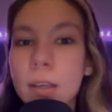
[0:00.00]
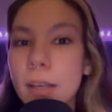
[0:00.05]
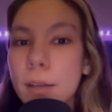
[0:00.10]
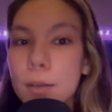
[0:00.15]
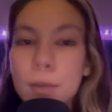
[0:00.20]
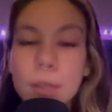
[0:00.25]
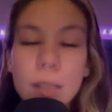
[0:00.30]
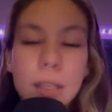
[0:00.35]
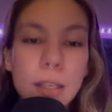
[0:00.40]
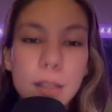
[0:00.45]
that
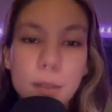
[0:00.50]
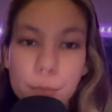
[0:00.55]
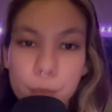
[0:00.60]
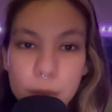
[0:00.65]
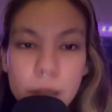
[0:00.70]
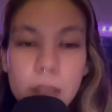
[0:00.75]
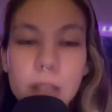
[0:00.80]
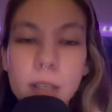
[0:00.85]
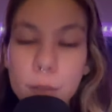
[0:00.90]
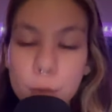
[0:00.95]
you need is
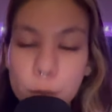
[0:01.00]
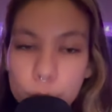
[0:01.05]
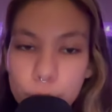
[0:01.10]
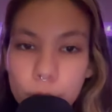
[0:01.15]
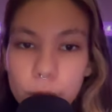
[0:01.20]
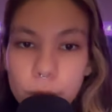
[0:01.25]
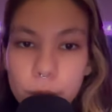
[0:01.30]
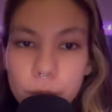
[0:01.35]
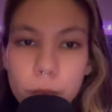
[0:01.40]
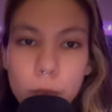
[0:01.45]
within
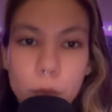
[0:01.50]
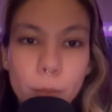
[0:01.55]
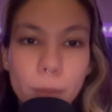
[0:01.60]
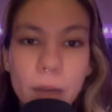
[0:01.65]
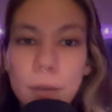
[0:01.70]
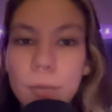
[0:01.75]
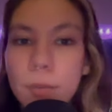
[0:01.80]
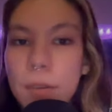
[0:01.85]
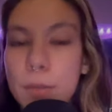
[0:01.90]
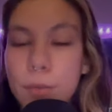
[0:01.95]
you to
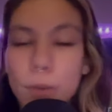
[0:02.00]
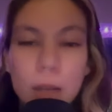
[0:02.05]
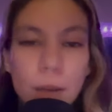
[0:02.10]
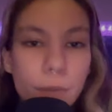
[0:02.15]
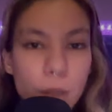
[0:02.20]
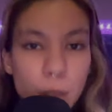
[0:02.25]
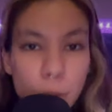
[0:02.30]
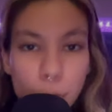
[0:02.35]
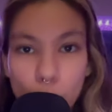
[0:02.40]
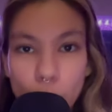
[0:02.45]
manifest
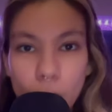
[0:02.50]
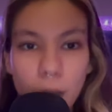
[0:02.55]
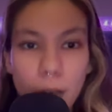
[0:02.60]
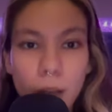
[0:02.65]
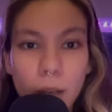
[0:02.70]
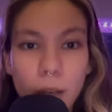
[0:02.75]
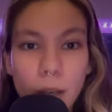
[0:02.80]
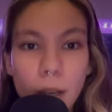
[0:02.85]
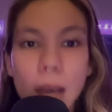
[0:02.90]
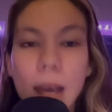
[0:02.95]
whatever you
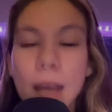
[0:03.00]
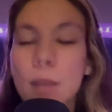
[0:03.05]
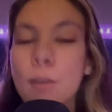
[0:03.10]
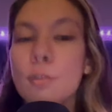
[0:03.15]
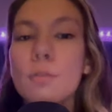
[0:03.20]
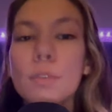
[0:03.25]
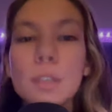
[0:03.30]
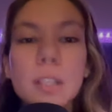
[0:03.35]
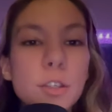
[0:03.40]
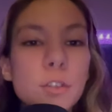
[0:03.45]
want.
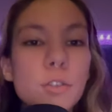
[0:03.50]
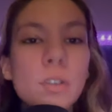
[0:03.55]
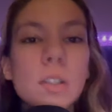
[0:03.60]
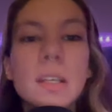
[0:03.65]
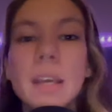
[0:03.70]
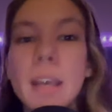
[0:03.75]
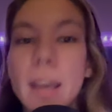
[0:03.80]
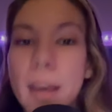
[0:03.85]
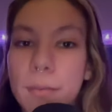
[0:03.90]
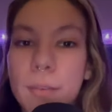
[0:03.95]
You
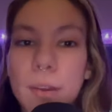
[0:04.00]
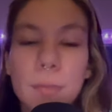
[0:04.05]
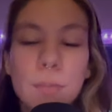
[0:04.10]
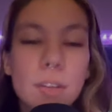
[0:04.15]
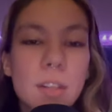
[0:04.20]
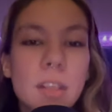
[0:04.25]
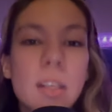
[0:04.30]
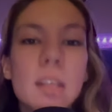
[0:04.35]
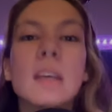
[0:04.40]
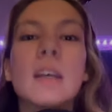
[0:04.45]
literally have
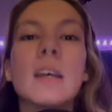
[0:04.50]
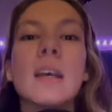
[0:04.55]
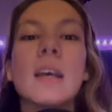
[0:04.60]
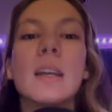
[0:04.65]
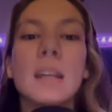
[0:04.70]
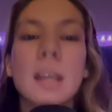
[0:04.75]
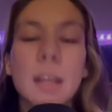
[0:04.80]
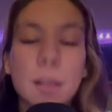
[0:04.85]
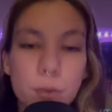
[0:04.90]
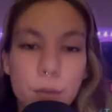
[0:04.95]
everything
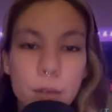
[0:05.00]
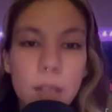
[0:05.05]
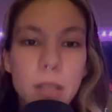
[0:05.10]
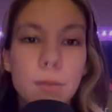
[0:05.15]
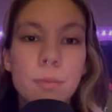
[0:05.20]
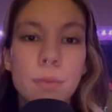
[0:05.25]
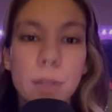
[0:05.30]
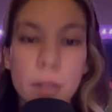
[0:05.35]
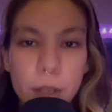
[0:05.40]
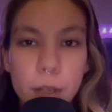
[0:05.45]
that you
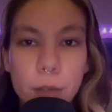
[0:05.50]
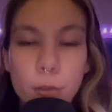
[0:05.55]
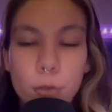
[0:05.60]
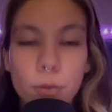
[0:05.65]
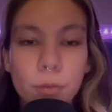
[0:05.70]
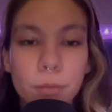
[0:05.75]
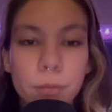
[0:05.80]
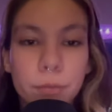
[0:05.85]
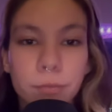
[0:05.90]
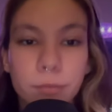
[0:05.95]
need within
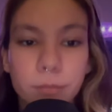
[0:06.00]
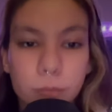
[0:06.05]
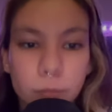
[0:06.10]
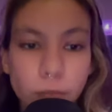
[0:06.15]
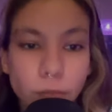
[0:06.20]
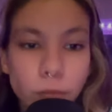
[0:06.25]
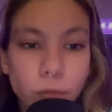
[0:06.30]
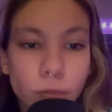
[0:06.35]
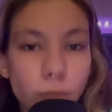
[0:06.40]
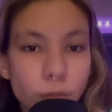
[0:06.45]
you.
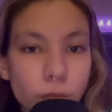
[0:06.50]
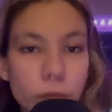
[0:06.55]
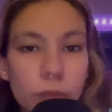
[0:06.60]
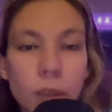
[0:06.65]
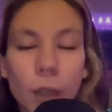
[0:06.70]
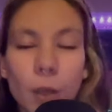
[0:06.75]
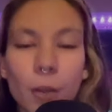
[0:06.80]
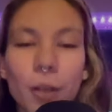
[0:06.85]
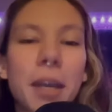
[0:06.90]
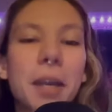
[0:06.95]

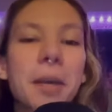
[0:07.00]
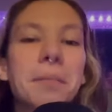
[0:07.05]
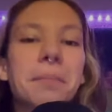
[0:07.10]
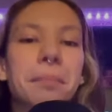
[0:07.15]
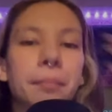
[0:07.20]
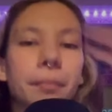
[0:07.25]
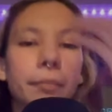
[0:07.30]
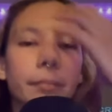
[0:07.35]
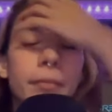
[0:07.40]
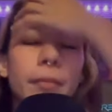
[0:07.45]

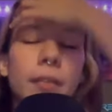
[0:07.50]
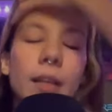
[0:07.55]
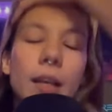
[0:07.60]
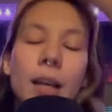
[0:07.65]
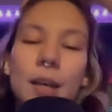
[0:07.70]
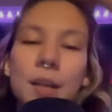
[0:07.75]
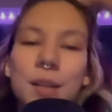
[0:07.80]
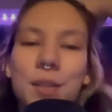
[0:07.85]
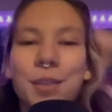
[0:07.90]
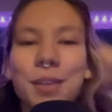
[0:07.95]
Okay?
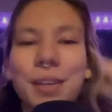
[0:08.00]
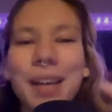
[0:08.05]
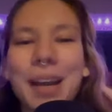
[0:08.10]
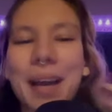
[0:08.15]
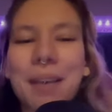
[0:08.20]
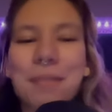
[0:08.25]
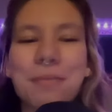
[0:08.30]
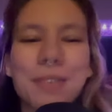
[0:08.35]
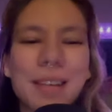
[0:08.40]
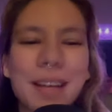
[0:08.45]
So yeah,
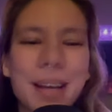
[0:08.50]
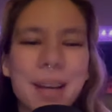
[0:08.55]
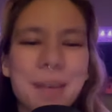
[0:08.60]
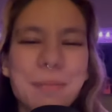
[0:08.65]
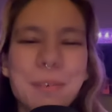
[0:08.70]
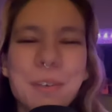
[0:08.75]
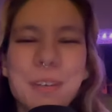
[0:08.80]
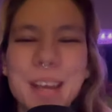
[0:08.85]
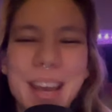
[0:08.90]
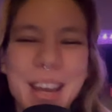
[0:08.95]
I feel like
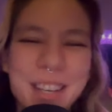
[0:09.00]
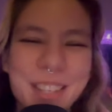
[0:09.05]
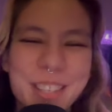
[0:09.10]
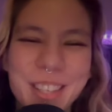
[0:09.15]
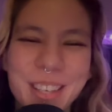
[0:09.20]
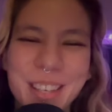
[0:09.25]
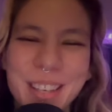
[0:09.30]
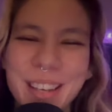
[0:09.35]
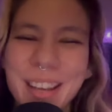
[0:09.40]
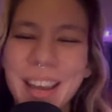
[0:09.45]
I'm
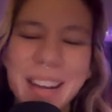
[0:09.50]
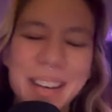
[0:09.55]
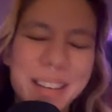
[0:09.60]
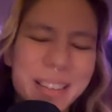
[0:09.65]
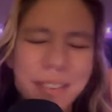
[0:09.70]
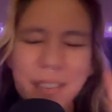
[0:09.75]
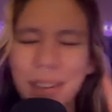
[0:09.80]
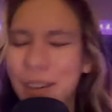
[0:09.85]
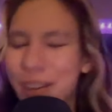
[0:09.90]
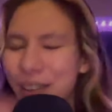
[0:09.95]
rehashing
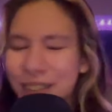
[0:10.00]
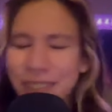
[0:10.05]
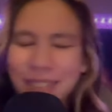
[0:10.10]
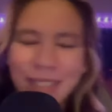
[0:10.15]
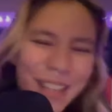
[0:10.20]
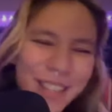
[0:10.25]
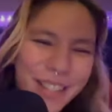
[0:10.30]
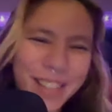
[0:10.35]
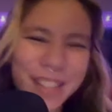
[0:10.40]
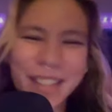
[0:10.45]
and going on a
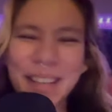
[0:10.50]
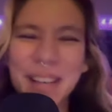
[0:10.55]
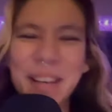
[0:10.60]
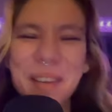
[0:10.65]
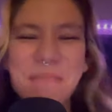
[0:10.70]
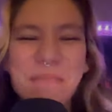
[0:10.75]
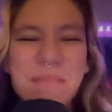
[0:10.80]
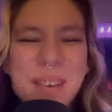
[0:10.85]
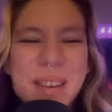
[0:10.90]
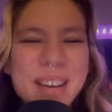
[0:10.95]
tangent
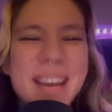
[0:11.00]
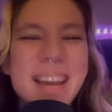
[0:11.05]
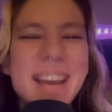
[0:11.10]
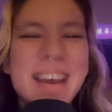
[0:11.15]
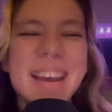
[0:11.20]
again, but